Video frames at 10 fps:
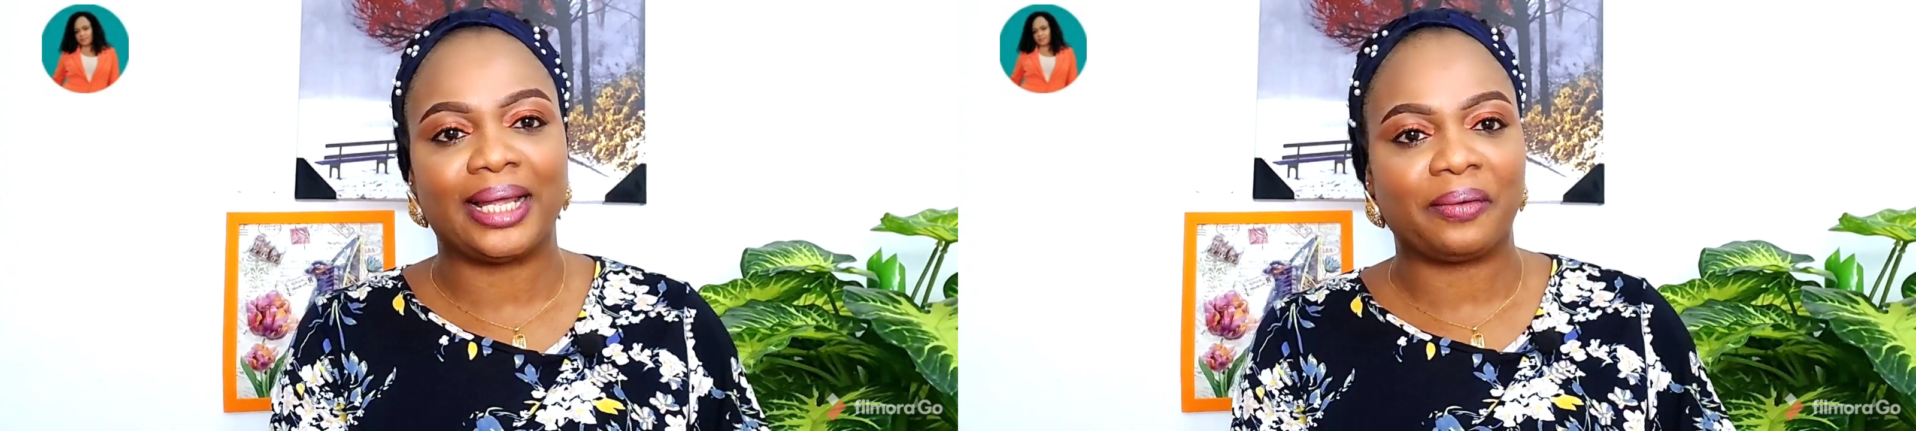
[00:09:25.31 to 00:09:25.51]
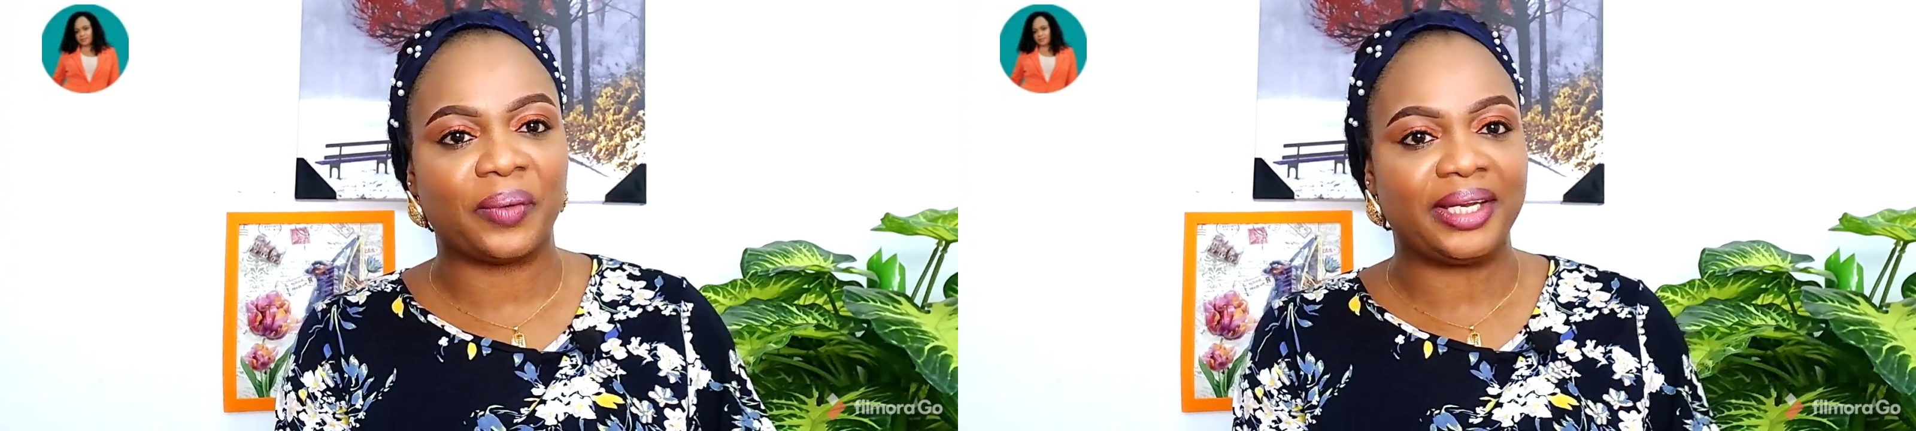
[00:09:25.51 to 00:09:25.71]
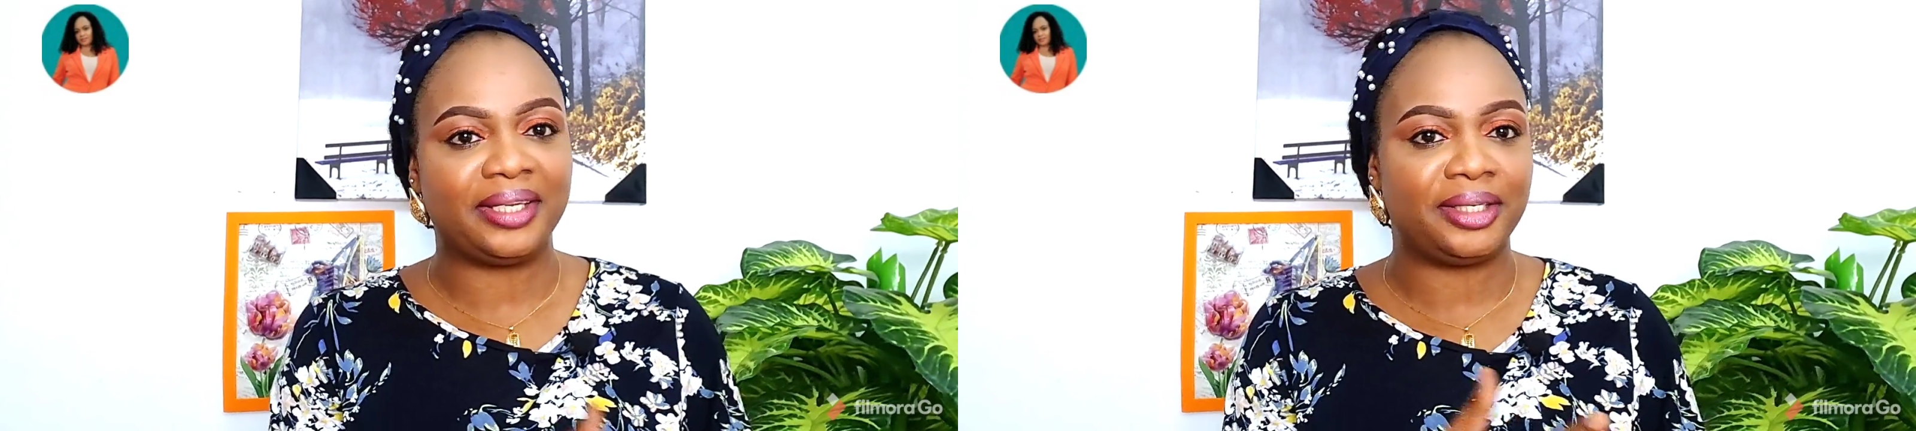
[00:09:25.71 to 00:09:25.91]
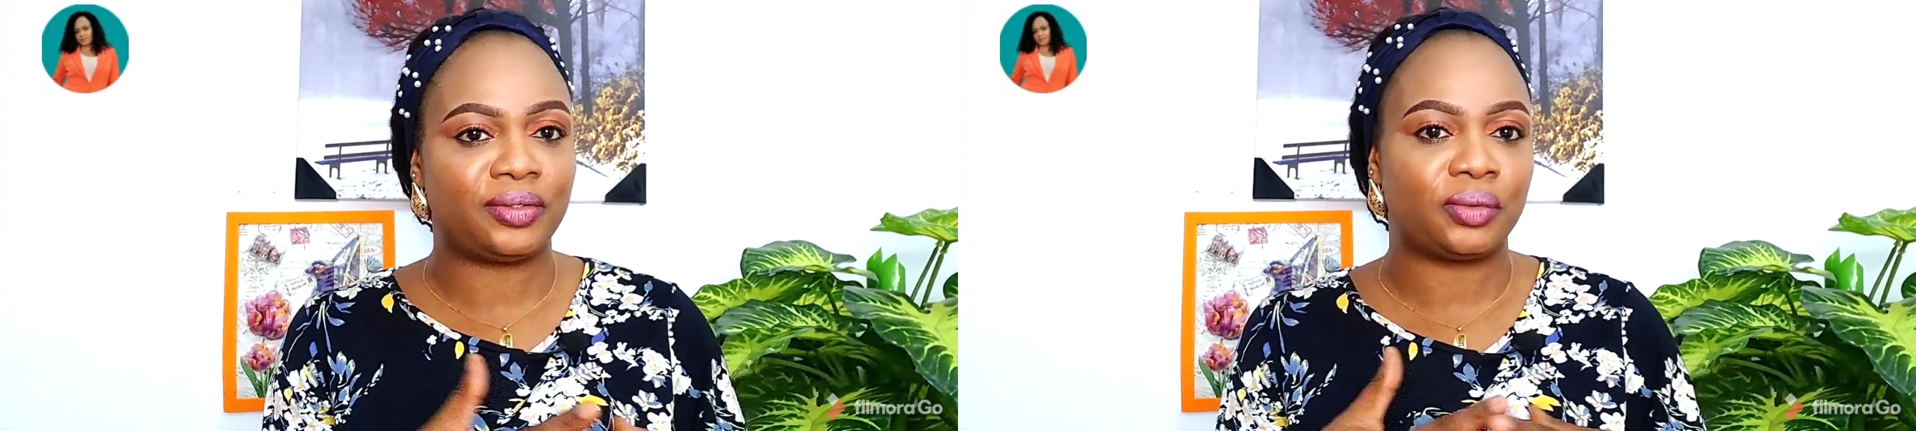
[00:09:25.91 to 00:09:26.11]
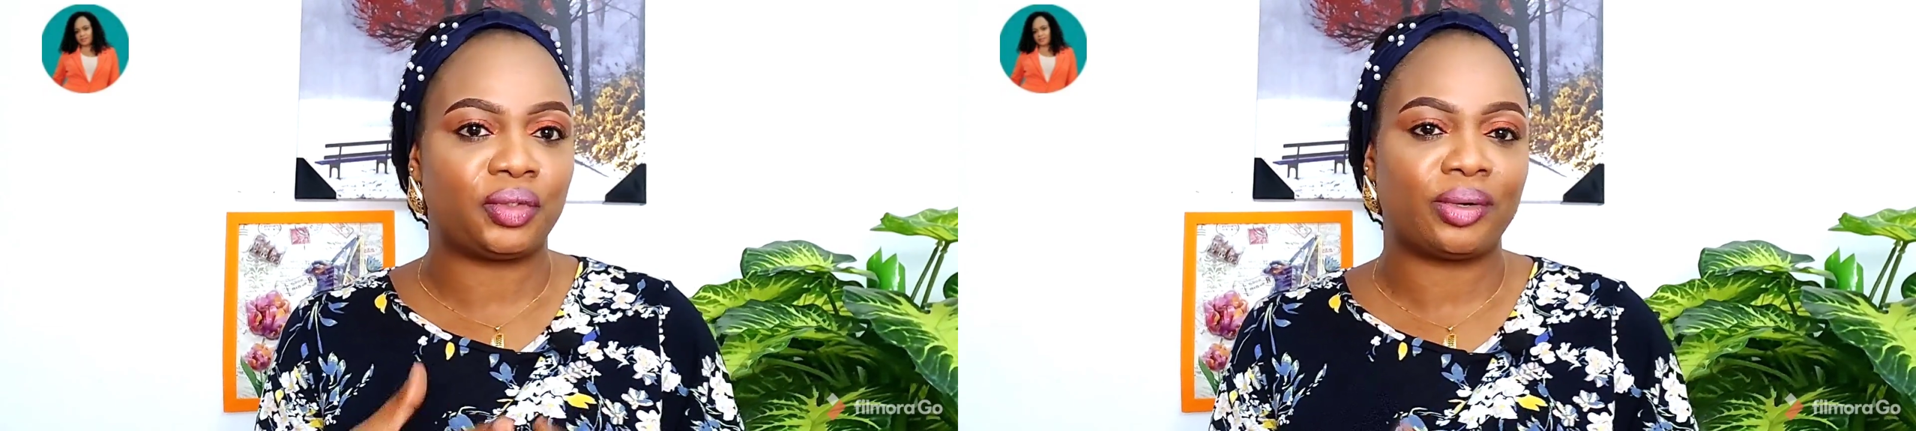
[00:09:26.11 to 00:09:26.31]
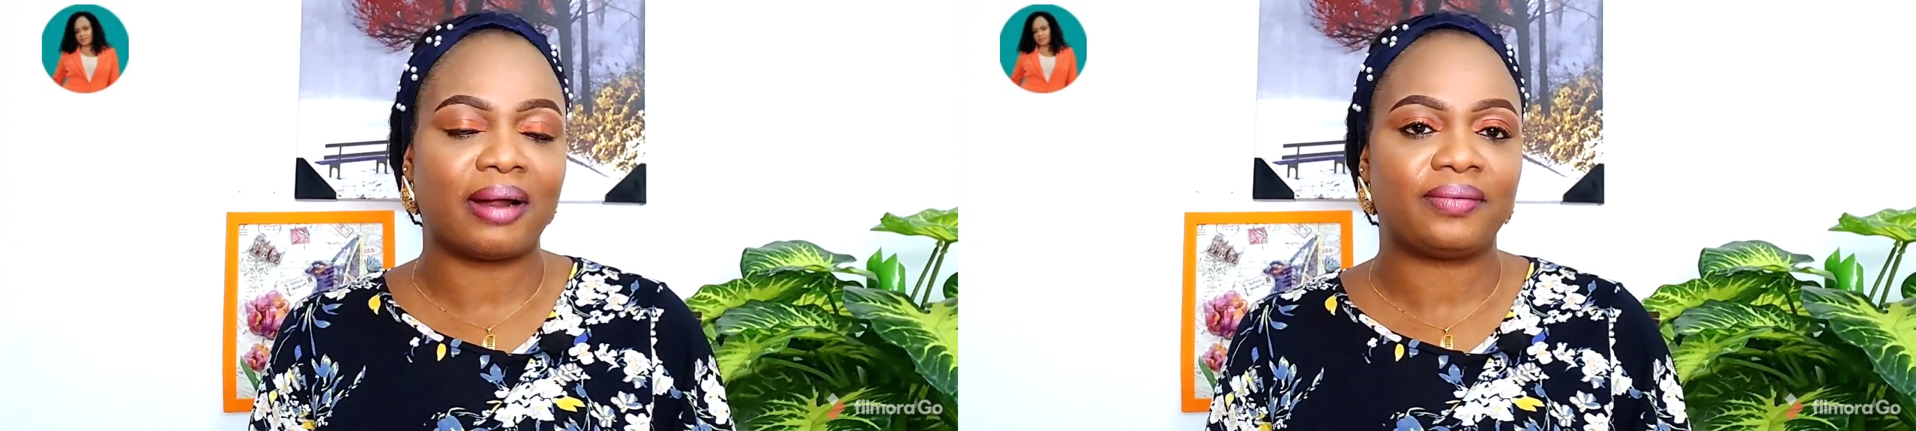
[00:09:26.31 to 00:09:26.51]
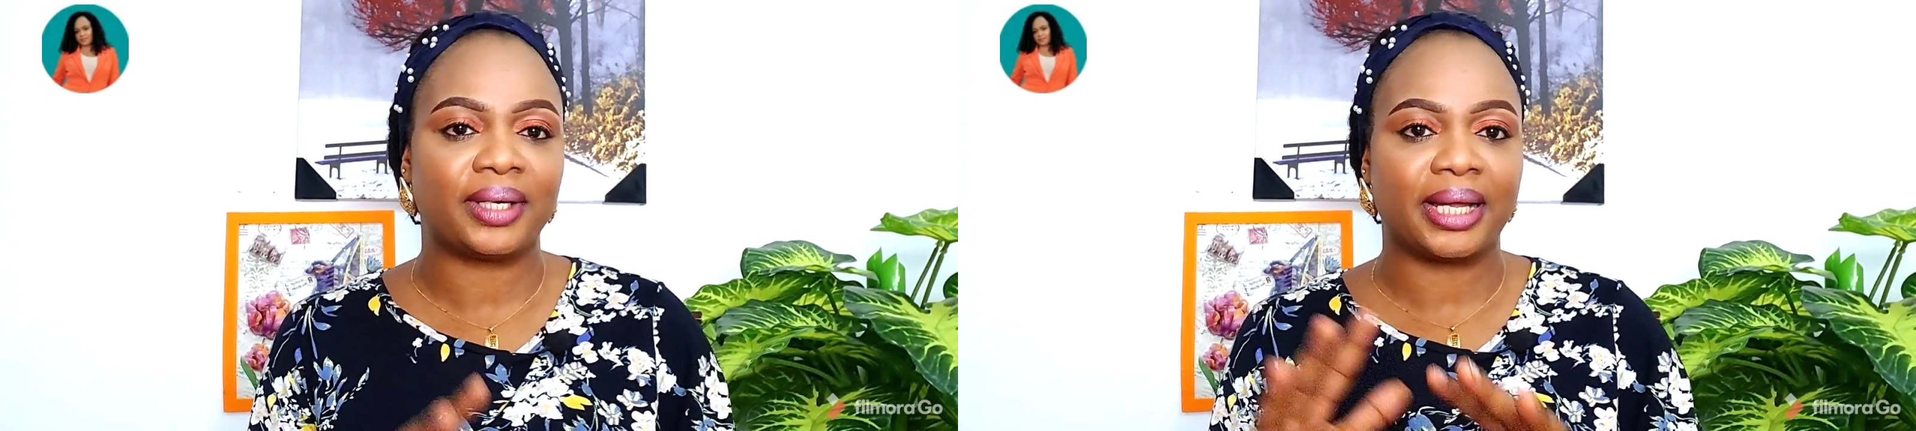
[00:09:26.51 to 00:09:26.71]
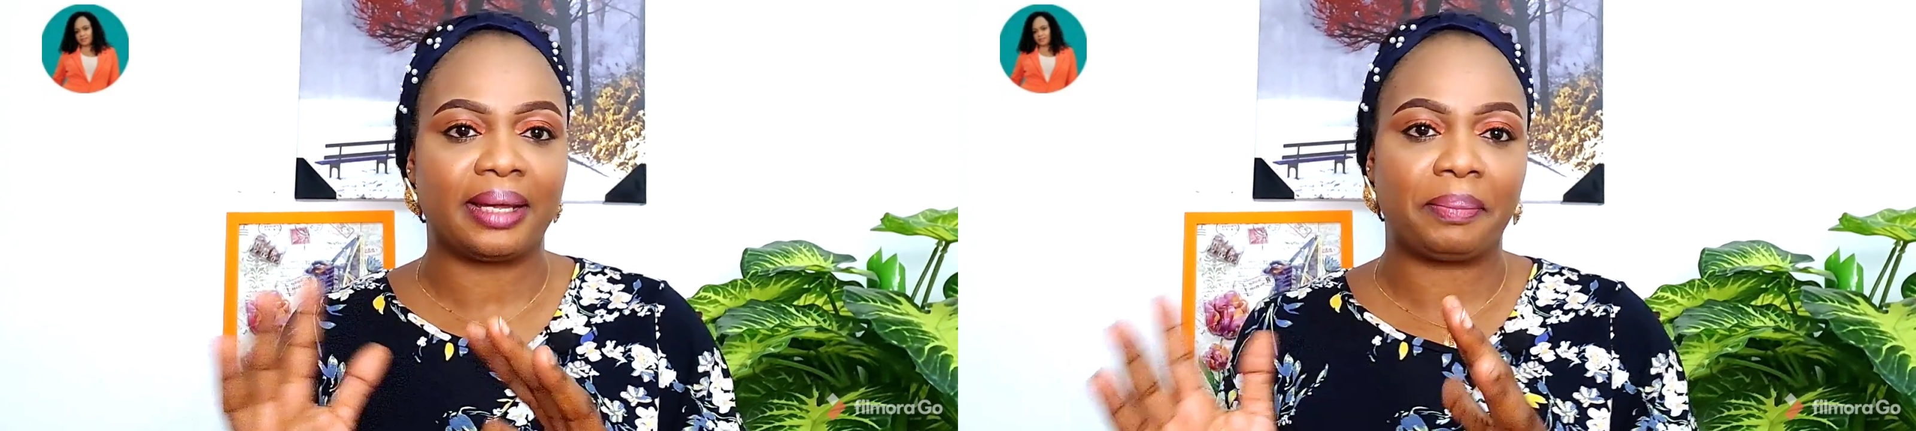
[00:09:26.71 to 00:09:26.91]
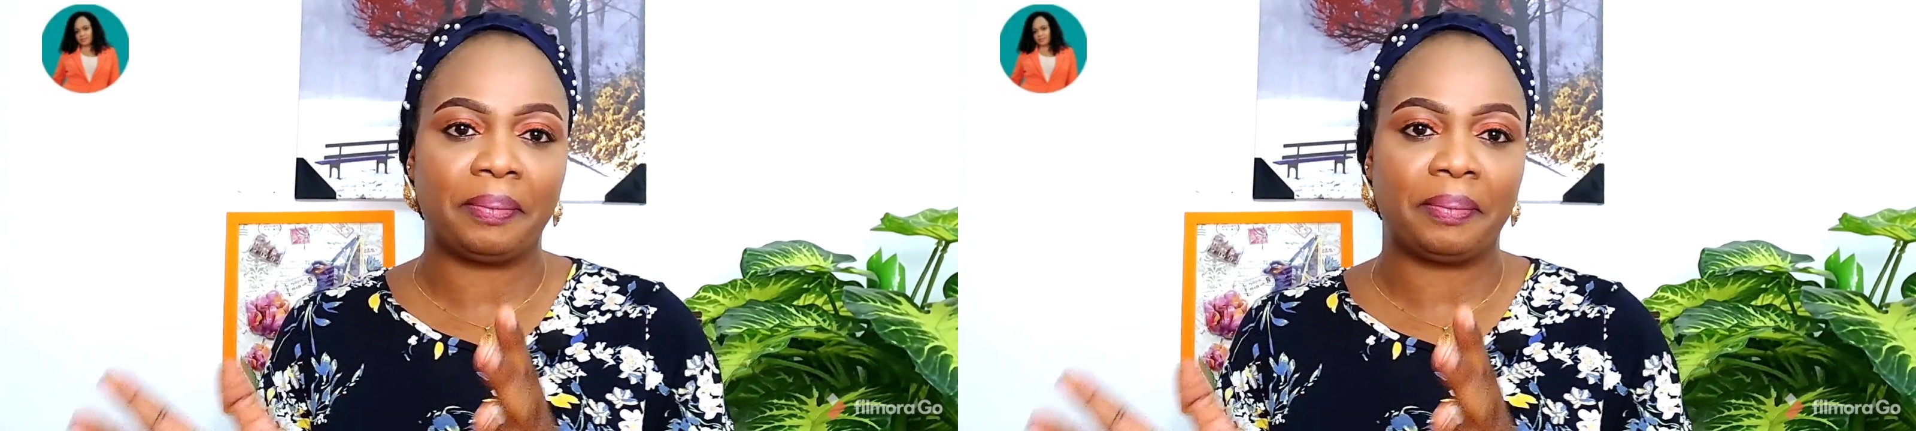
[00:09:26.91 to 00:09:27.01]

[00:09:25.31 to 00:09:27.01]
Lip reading: like when he needs to travel and I help